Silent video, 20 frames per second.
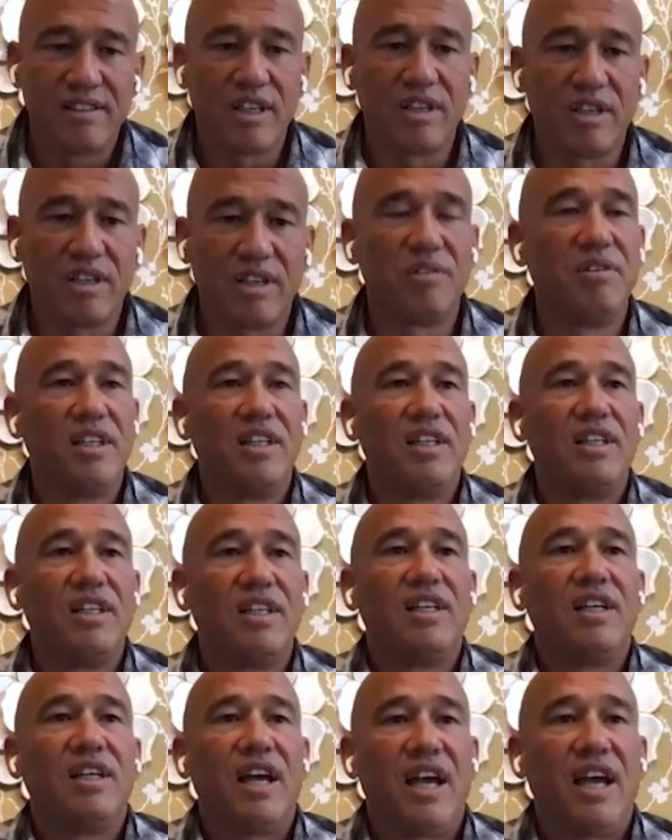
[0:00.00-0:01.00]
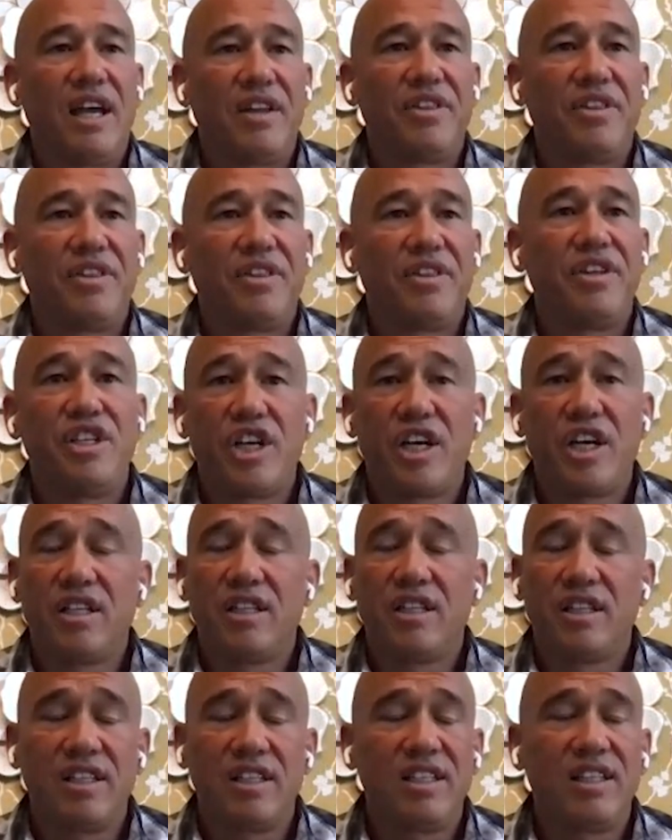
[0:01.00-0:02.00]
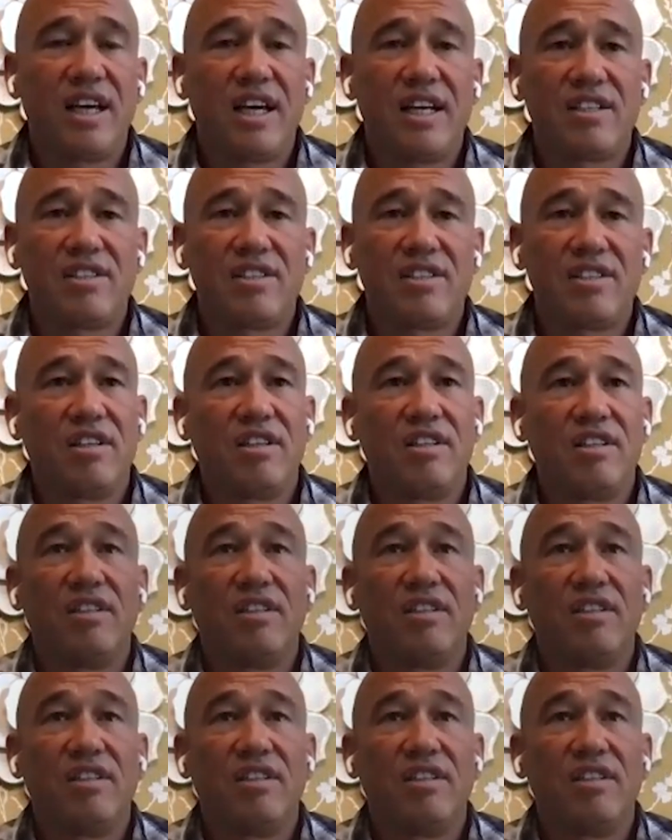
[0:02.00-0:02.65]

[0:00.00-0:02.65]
Lee. So Anthony J. Lee,